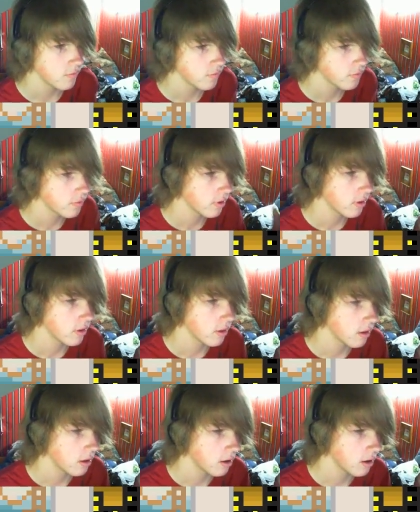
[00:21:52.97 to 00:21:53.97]

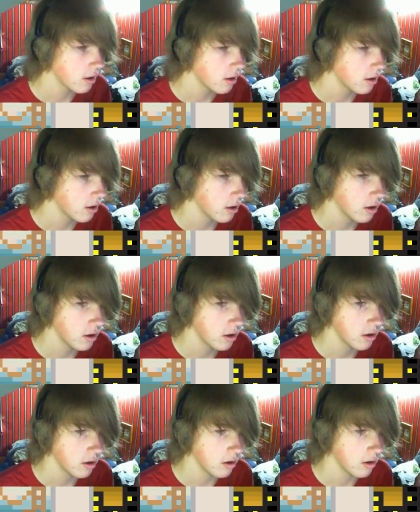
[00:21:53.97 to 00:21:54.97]

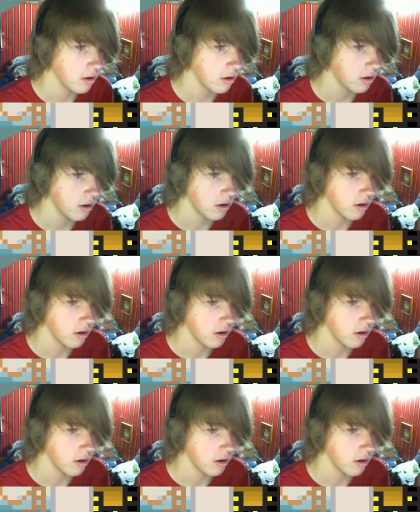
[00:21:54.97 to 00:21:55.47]
[no speech]